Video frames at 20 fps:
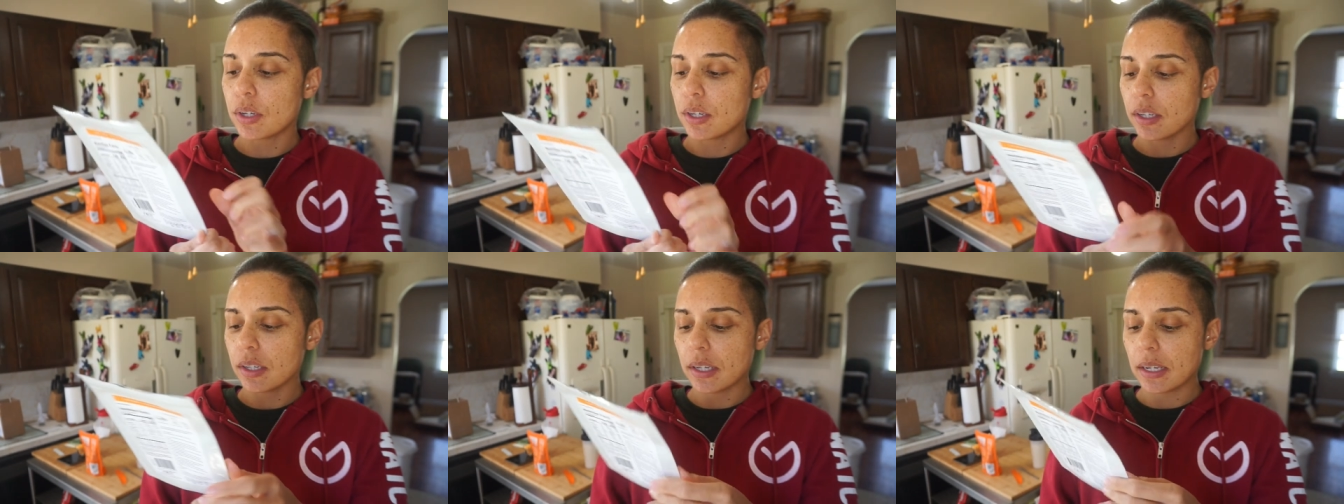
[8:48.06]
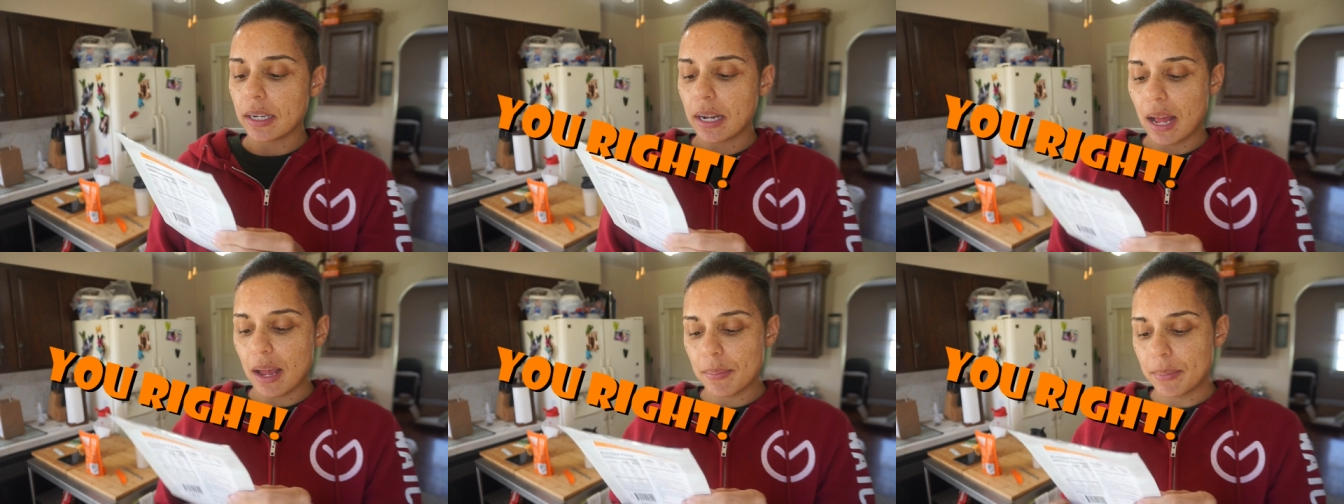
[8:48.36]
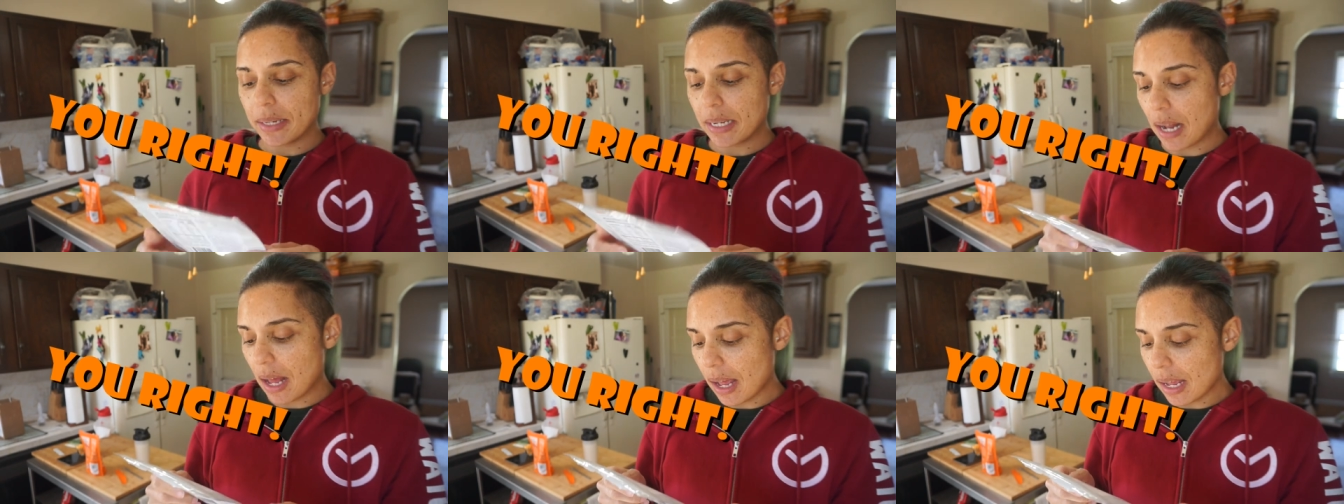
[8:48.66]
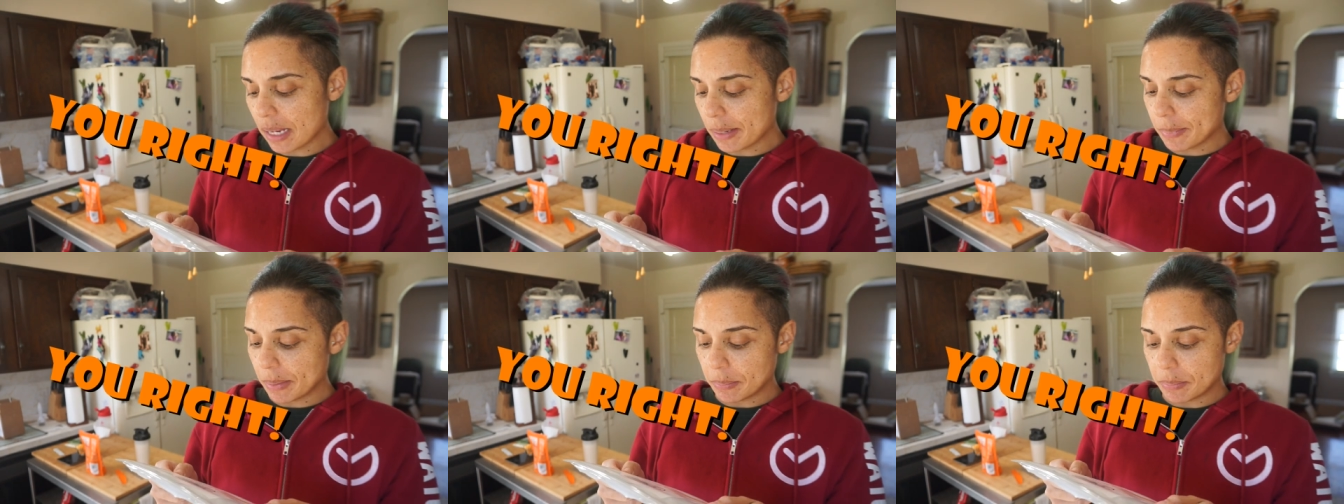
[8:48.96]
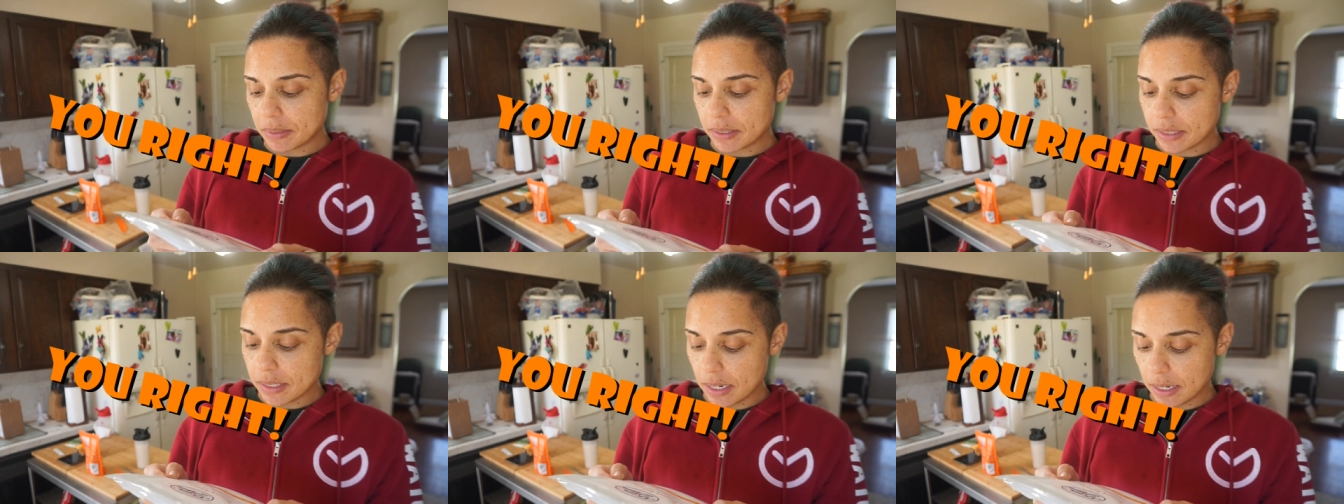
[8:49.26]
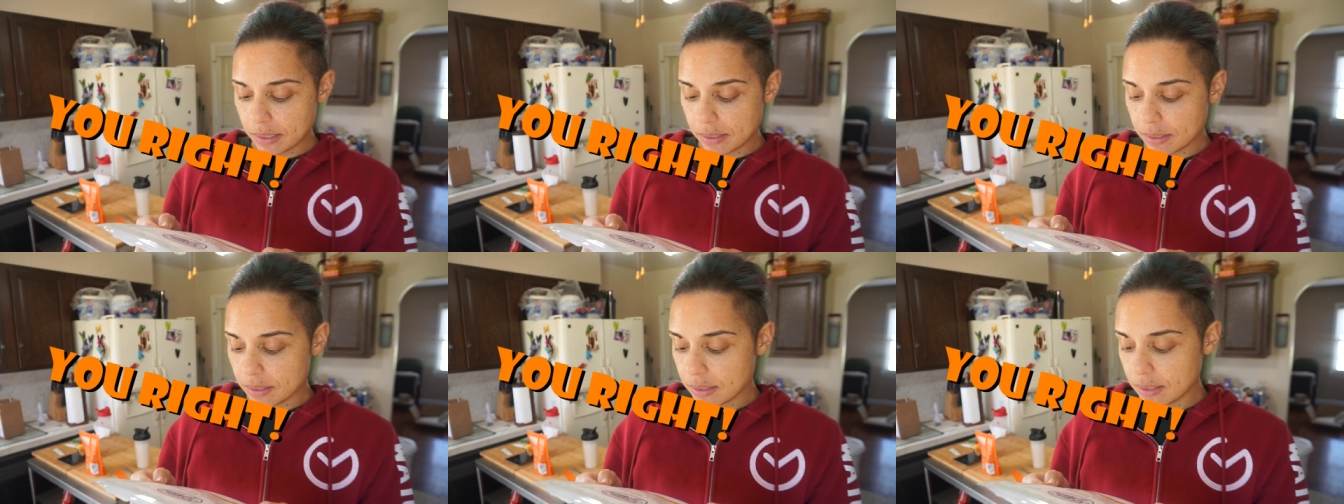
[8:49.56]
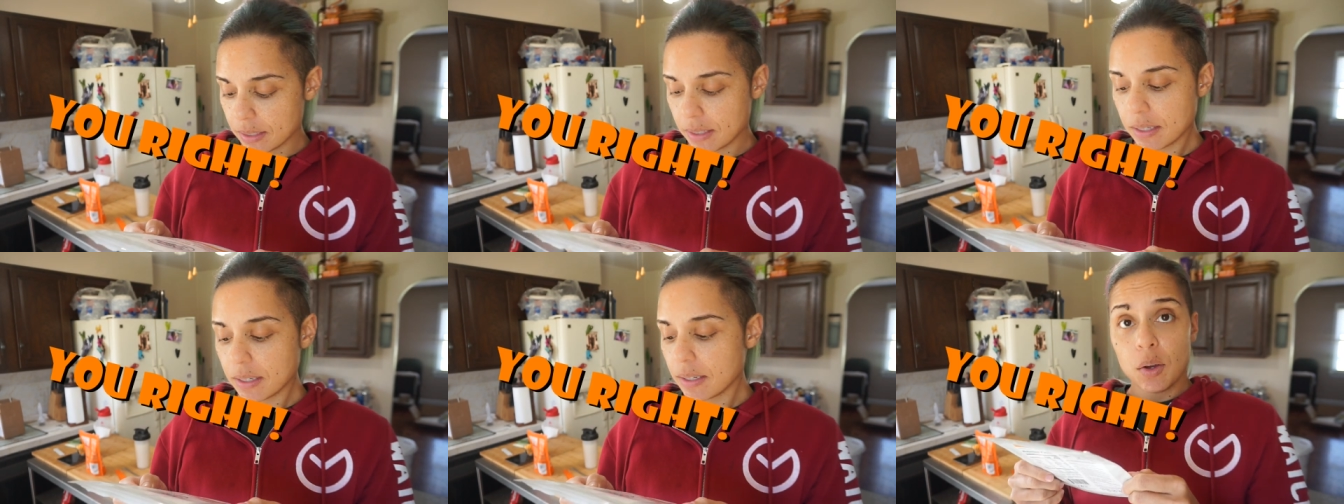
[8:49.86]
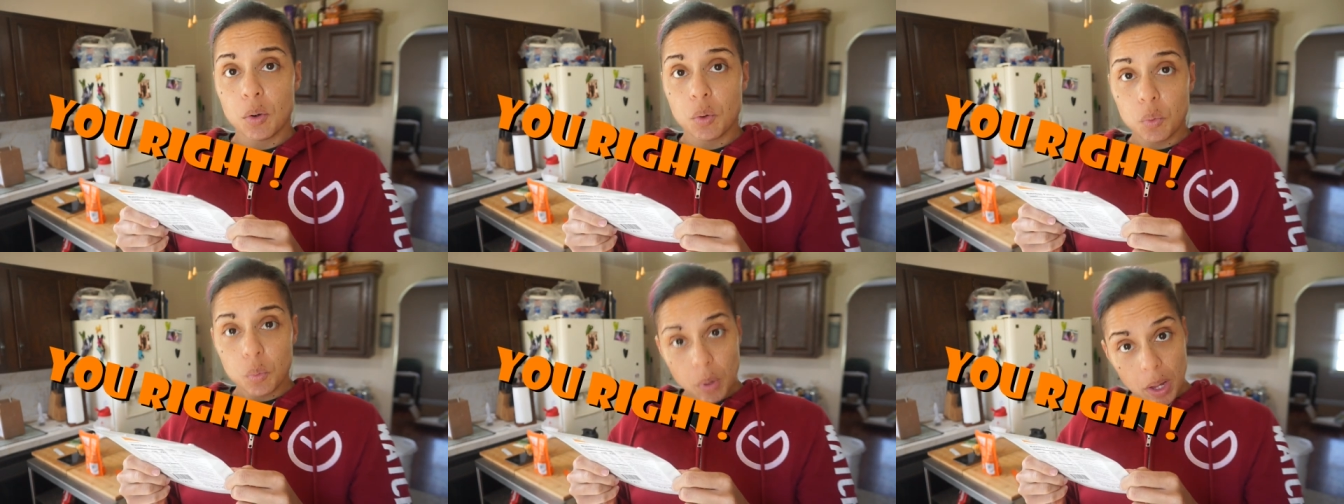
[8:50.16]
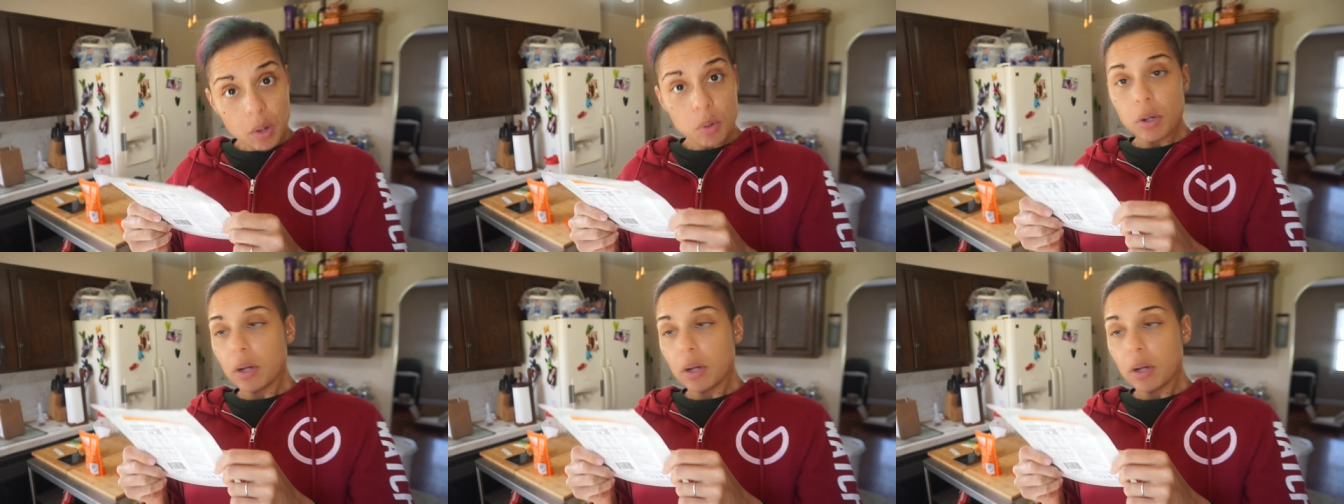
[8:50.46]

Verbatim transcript: good. I mean, I am obsessed. Woo!